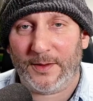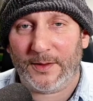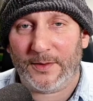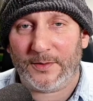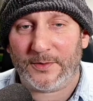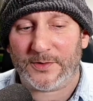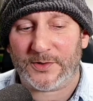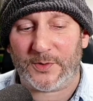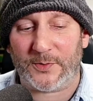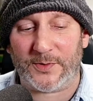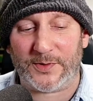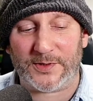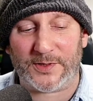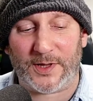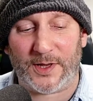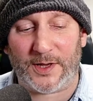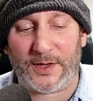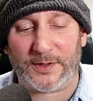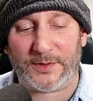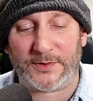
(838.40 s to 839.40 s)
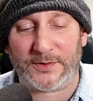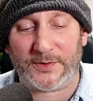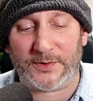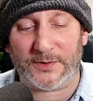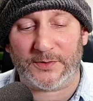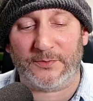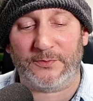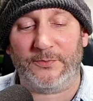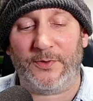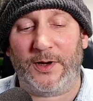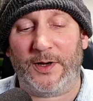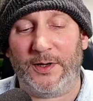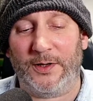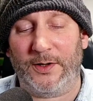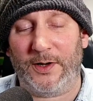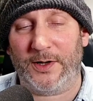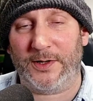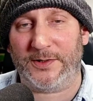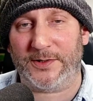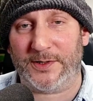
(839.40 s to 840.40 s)
So it's that
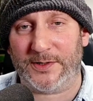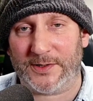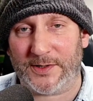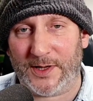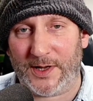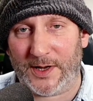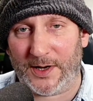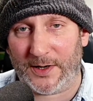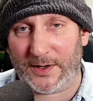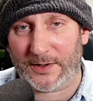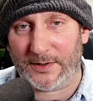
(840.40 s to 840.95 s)
recognize it's there.